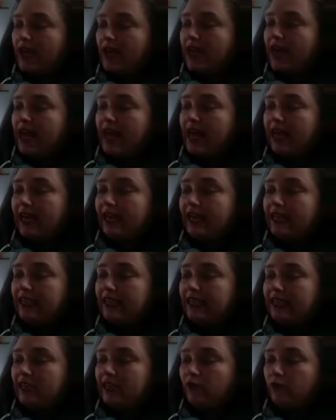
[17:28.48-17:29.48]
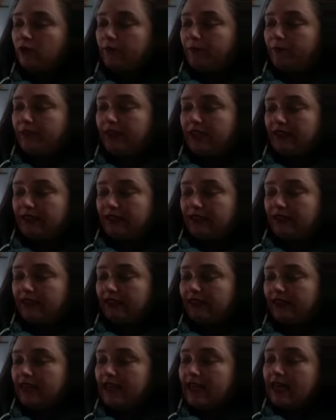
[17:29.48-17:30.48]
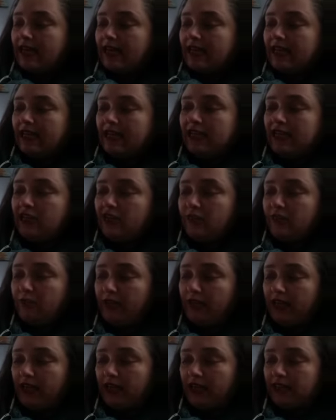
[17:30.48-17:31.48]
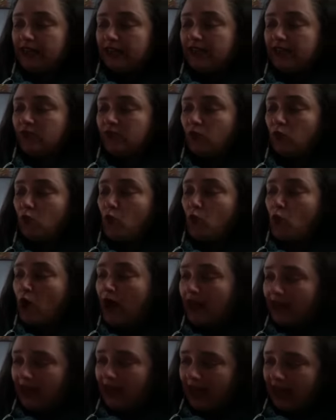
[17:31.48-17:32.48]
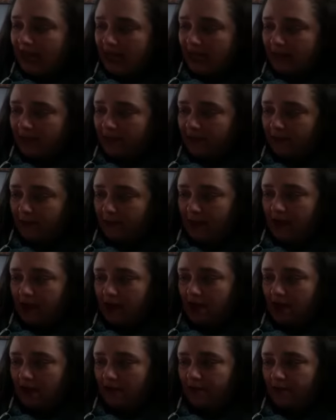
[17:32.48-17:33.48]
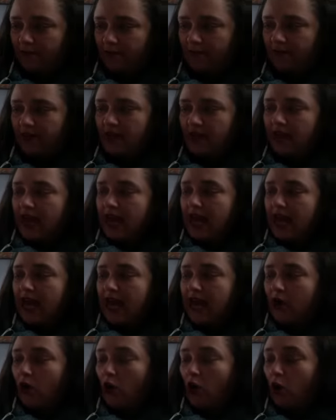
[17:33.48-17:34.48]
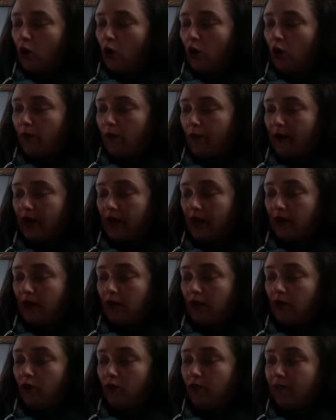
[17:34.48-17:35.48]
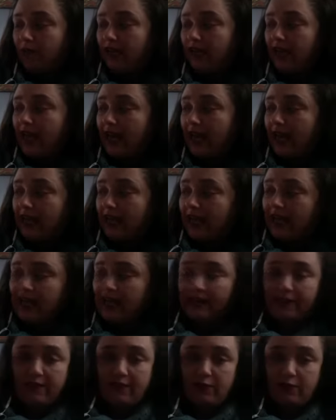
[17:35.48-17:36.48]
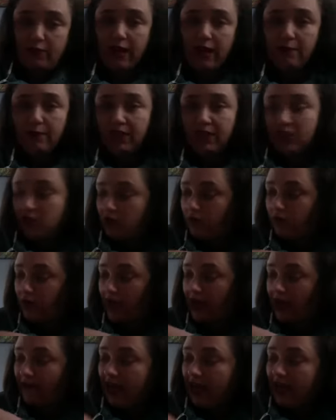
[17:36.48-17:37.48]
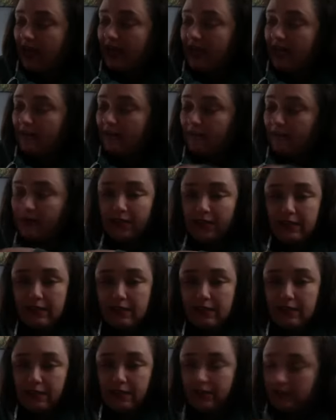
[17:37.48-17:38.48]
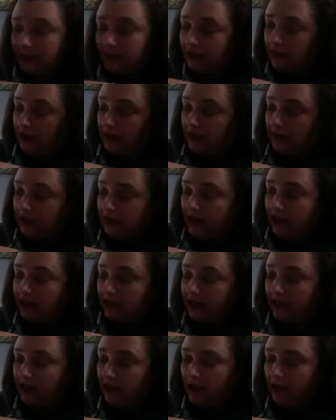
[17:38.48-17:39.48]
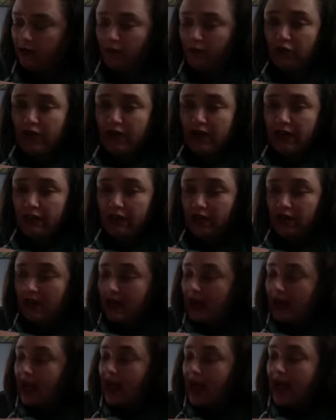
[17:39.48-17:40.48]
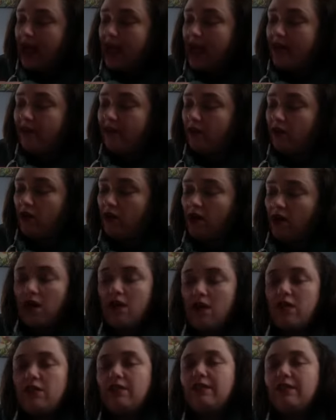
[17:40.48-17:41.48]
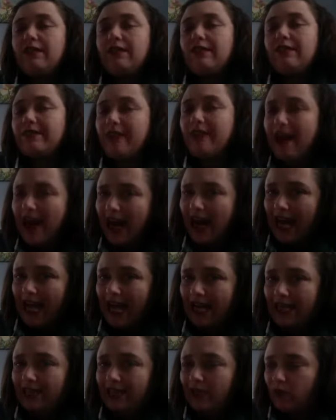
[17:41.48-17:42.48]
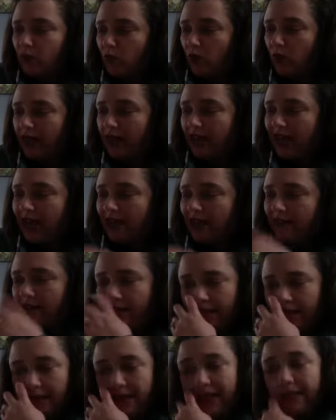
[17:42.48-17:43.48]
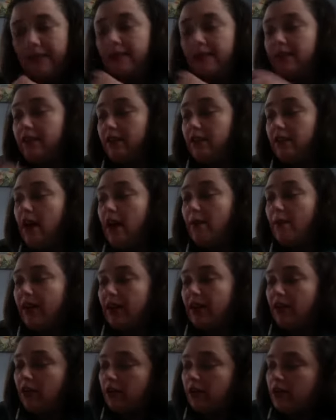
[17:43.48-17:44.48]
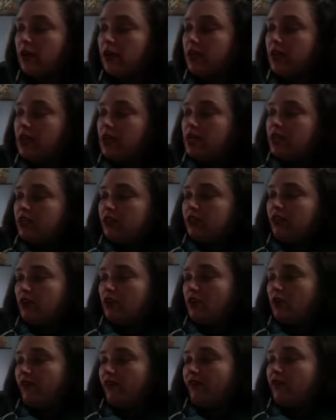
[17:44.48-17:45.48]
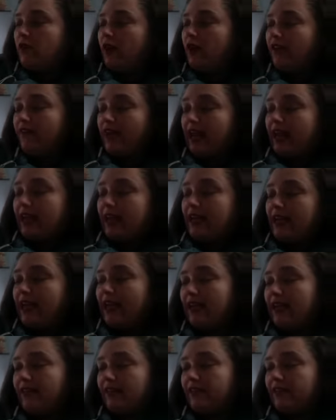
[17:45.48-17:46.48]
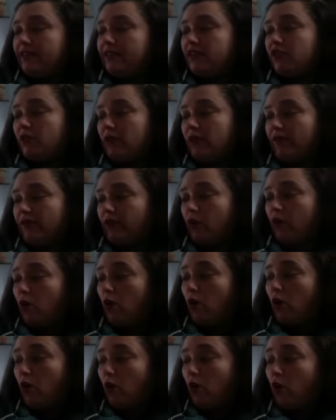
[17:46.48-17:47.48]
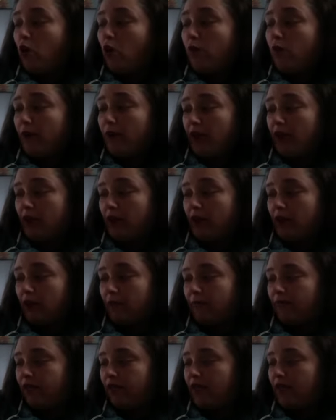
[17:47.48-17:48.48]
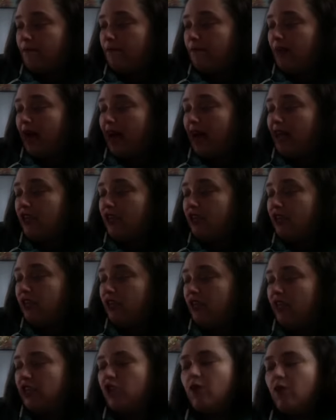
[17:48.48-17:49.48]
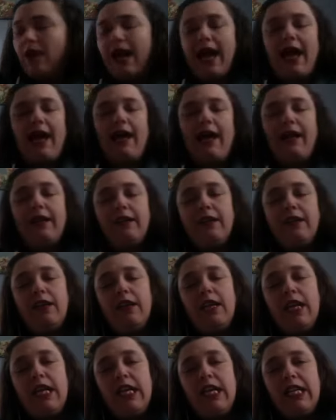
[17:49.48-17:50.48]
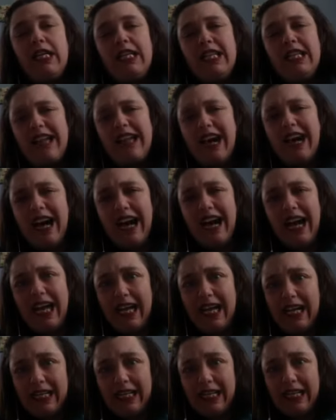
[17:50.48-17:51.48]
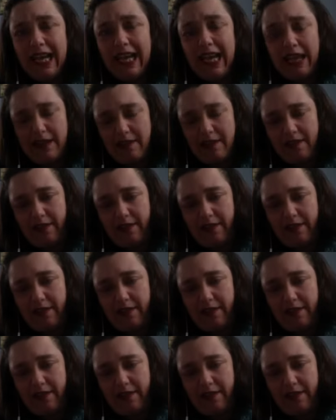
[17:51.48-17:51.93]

8 equal pieces. Each piece is 1/8 of a pear. A whole pear would be 8/8, right? Because you would have 8 pieces, that's the numerator, and they were all size 1/8, that's the denominator. So if you have 8/8, you have the whole pear. Imagine that you had 9/8.